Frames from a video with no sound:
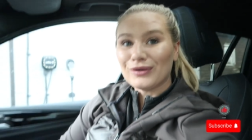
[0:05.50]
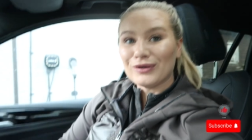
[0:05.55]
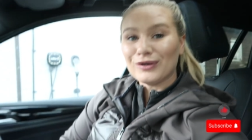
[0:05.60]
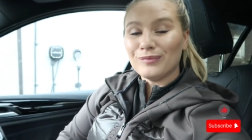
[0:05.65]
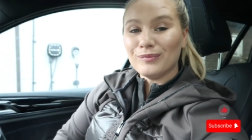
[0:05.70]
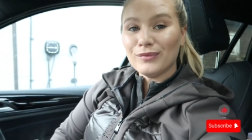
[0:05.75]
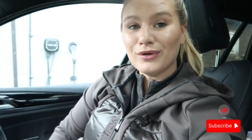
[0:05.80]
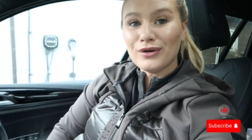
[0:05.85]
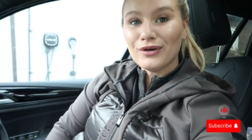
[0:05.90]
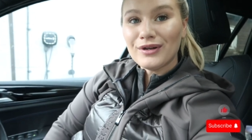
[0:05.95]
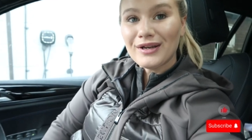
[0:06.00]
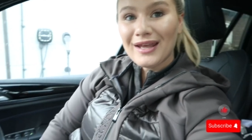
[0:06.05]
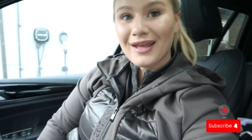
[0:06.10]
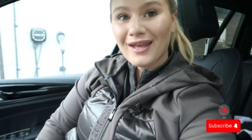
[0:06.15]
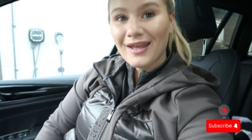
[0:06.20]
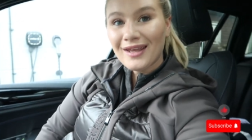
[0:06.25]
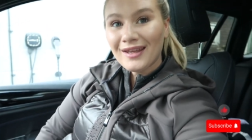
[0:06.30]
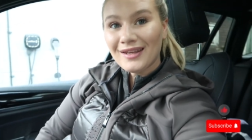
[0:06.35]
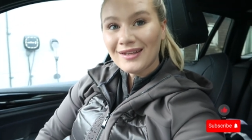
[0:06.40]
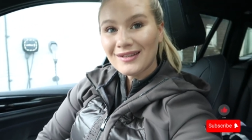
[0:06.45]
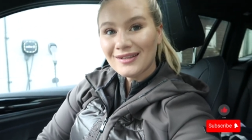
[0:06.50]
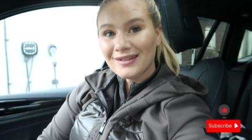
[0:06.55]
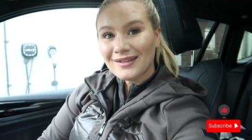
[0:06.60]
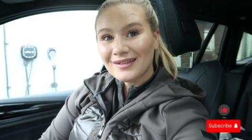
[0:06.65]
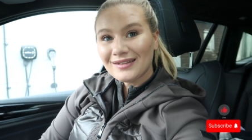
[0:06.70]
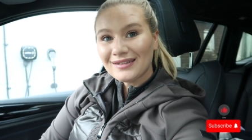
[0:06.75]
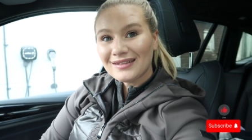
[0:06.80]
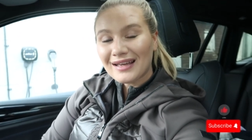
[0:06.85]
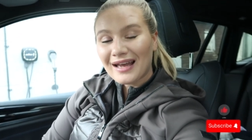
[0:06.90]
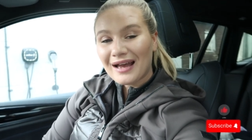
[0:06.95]
Good
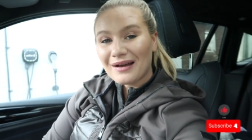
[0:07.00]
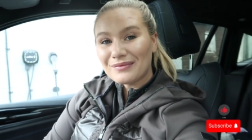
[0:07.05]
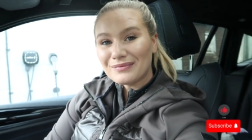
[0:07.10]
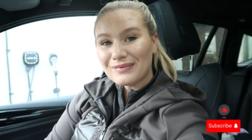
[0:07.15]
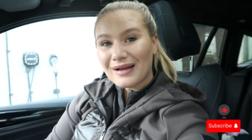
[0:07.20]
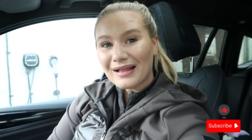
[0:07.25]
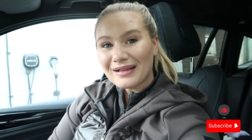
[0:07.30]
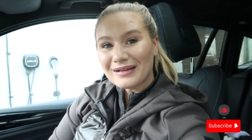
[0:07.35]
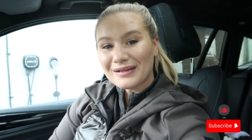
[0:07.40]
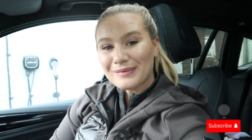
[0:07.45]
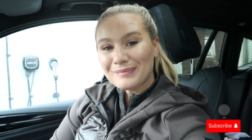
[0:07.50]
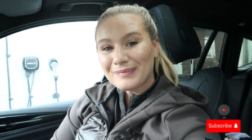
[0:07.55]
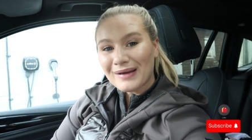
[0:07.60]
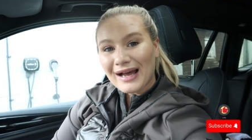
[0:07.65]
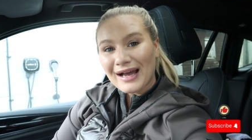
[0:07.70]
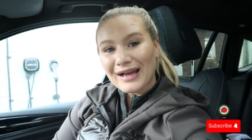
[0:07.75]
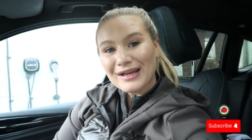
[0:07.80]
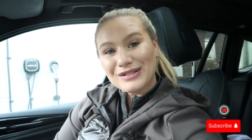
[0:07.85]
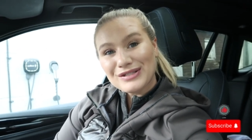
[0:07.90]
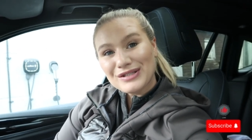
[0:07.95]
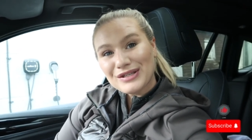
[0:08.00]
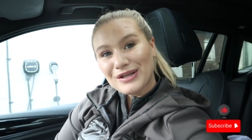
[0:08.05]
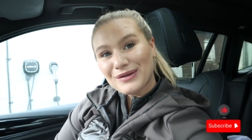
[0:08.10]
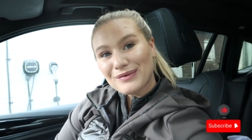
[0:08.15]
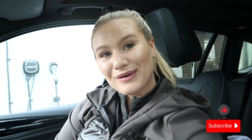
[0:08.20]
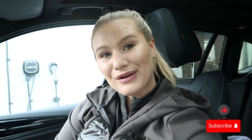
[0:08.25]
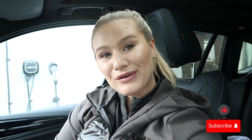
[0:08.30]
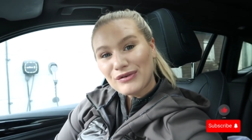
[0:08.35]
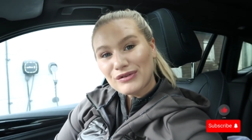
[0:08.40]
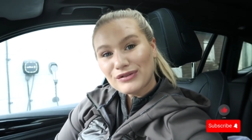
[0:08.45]
morning and welcome back
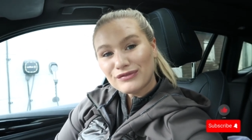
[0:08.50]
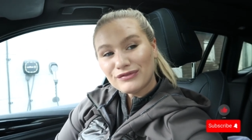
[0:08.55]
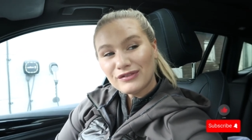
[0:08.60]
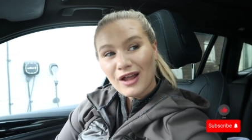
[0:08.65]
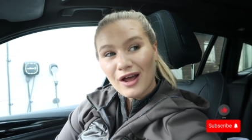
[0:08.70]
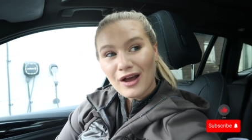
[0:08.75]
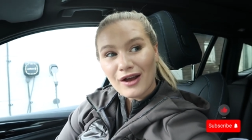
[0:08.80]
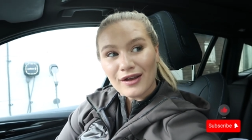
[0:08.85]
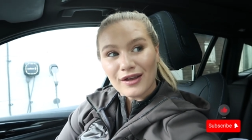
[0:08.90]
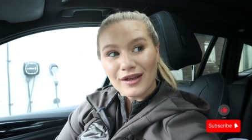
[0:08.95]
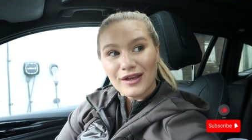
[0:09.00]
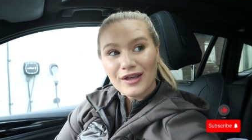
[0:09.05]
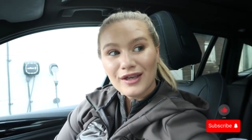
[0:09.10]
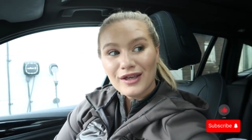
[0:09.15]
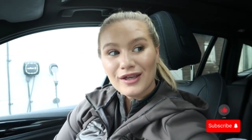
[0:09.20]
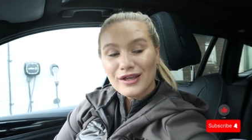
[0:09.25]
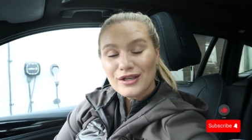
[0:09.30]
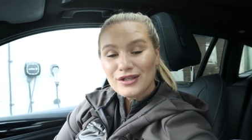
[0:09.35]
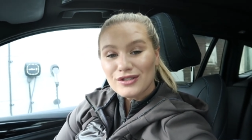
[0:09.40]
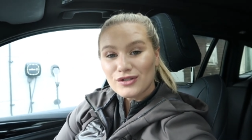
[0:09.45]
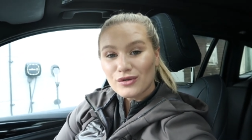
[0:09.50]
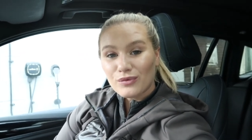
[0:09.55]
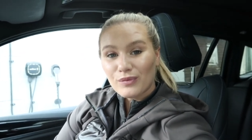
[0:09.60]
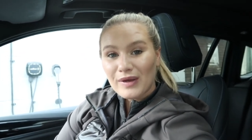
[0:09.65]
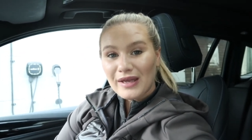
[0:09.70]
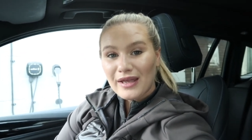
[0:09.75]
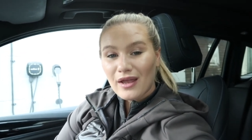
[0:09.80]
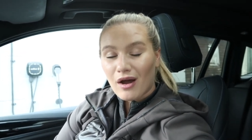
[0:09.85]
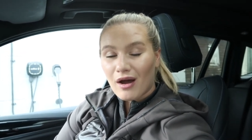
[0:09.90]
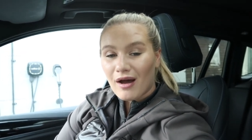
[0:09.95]
to another vlog. So
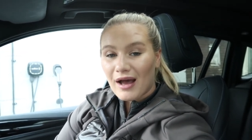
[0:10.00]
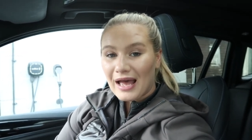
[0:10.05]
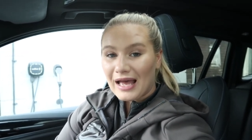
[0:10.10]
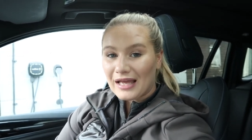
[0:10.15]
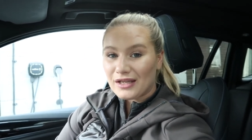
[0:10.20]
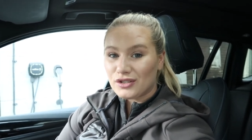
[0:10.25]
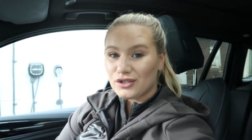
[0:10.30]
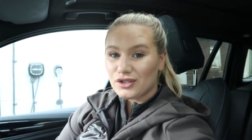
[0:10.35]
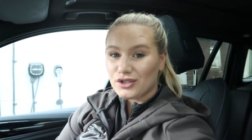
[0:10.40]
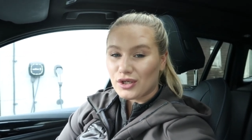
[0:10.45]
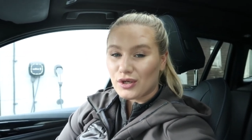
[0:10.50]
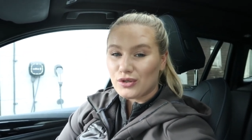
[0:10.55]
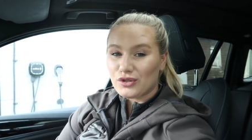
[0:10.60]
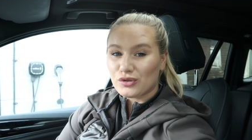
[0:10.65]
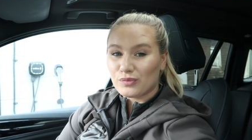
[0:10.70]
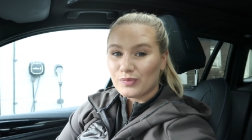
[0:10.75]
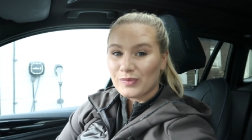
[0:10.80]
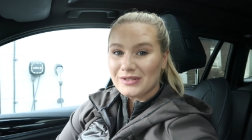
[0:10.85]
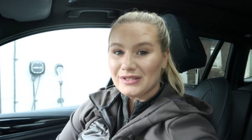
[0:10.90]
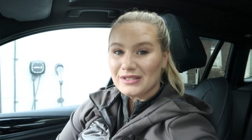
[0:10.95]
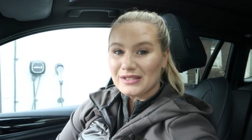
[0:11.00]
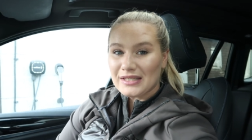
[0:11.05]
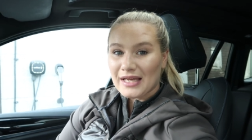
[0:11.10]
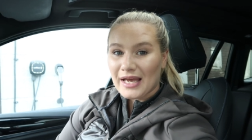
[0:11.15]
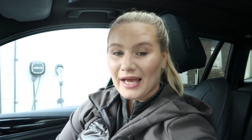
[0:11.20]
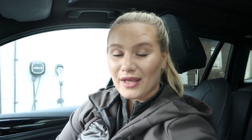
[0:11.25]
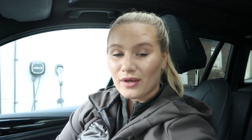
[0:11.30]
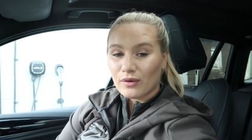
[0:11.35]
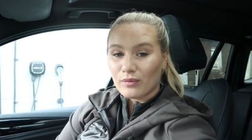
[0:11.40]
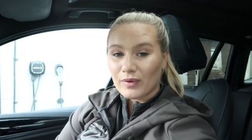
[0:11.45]
we are head and show jumping
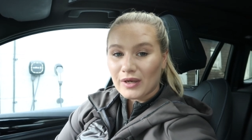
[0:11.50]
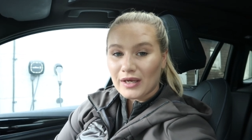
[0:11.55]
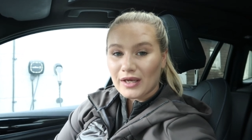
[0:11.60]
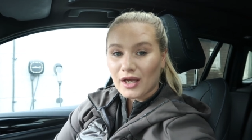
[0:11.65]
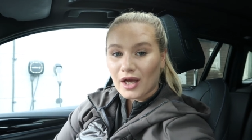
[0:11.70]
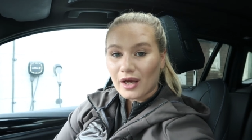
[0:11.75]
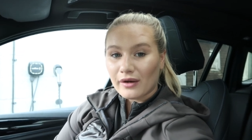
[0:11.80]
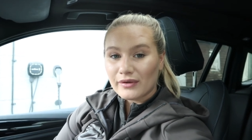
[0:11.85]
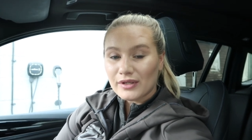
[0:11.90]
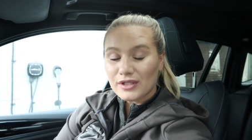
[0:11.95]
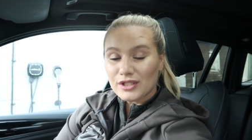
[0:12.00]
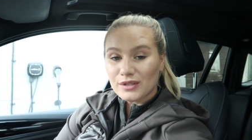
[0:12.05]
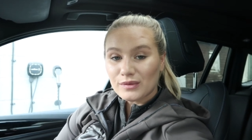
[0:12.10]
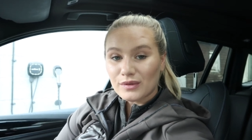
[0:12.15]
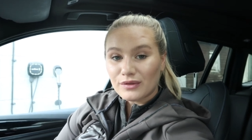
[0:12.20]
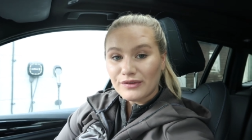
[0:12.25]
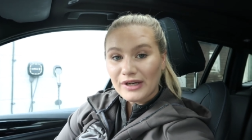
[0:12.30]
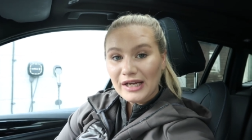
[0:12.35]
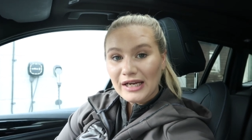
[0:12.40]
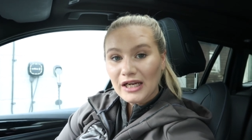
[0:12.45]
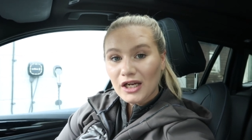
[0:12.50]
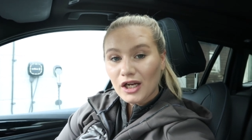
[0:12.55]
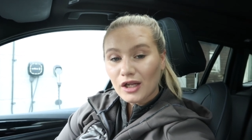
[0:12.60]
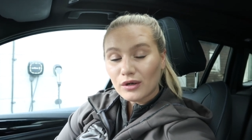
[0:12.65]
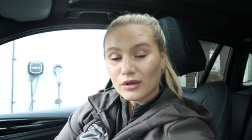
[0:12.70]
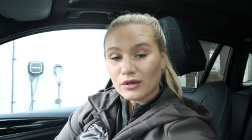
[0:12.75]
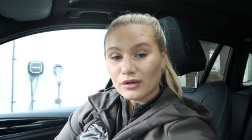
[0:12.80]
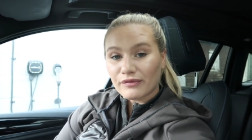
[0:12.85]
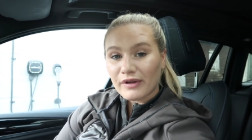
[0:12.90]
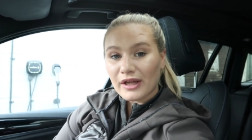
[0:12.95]
today. We're going to a really
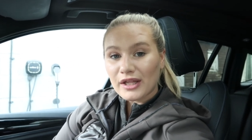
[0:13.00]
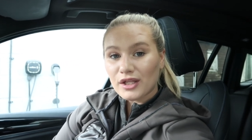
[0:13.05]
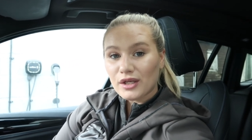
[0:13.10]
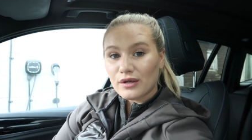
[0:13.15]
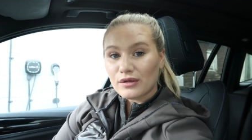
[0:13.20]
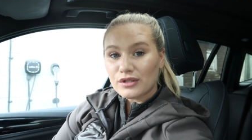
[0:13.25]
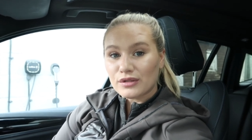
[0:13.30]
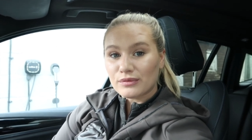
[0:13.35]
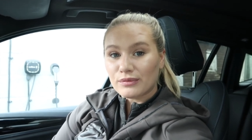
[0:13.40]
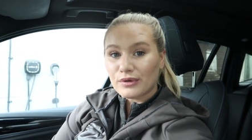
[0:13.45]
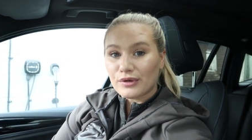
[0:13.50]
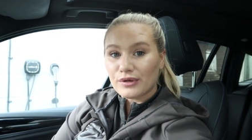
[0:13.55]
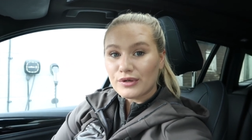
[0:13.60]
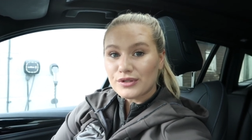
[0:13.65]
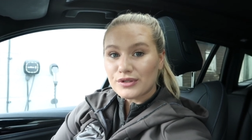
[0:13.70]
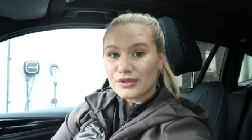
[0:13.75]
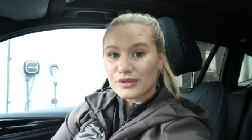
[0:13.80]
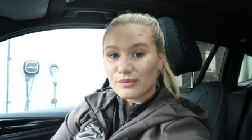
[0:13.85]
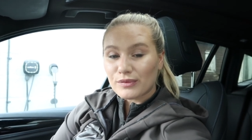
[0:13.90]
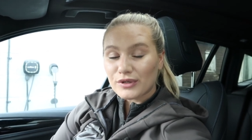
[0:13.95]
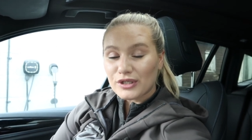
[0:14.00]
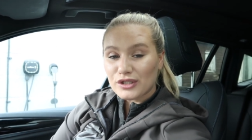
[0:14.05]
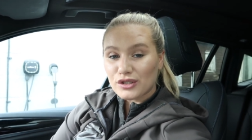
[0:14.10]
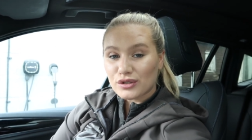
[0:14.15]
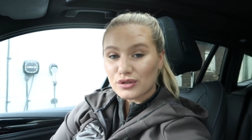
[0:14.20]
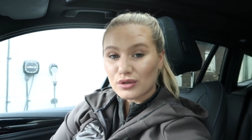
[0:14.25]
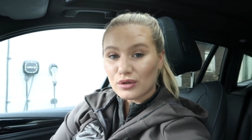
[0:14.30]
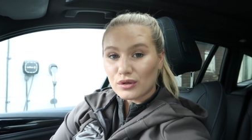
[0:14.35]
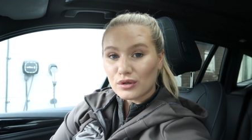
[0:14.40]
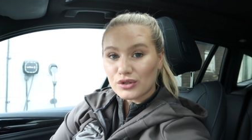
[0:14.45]
local venue to us which
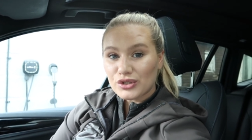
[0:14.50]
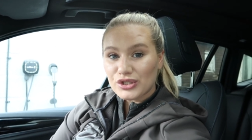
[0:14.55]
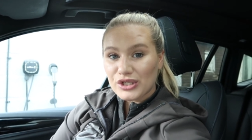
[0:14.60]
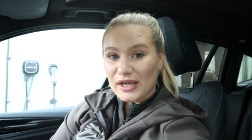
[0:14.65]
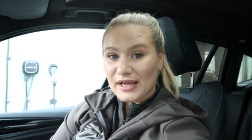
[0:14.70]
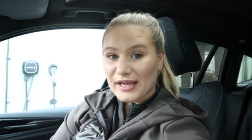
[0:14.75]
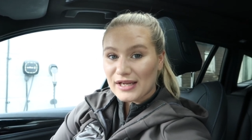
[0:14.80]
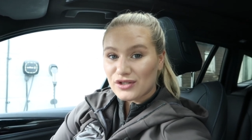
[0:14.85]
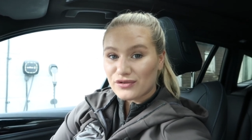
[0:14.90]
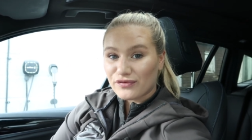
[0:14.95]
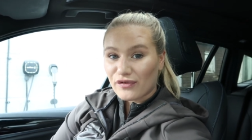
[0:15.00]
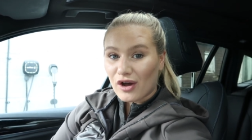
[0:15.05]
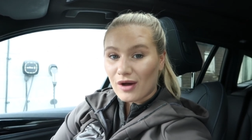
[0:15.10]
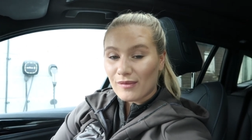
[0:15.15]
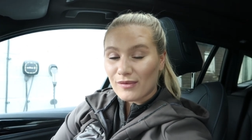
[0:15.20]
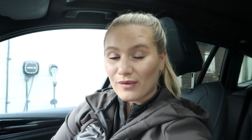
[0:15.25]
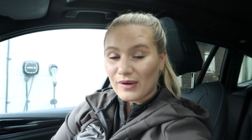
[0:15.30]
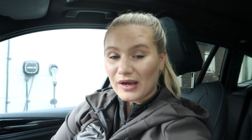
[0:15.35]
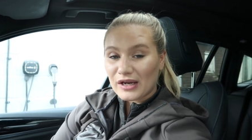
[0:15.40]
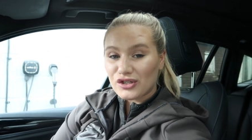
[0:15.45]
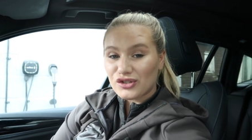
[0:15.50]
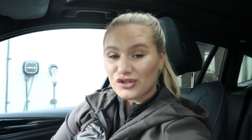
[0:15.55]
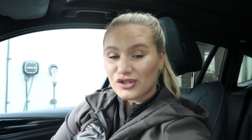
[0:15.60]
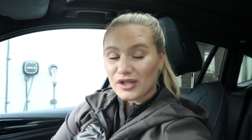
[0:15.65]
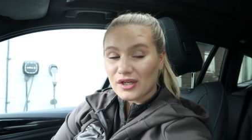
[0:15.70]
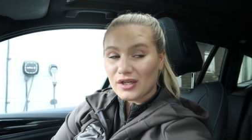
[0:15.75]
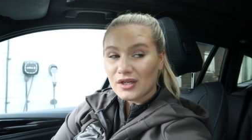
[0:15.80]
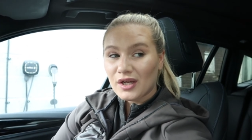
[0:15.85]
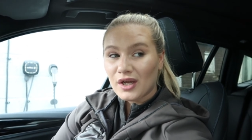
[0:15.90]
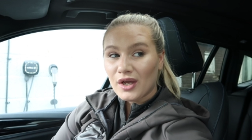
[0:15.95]
is called Church Farm
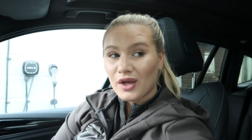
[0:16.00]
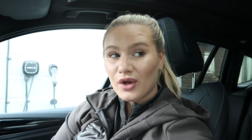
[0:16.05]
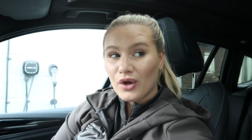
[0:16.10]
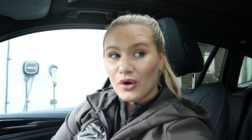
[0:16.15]
Equestrian.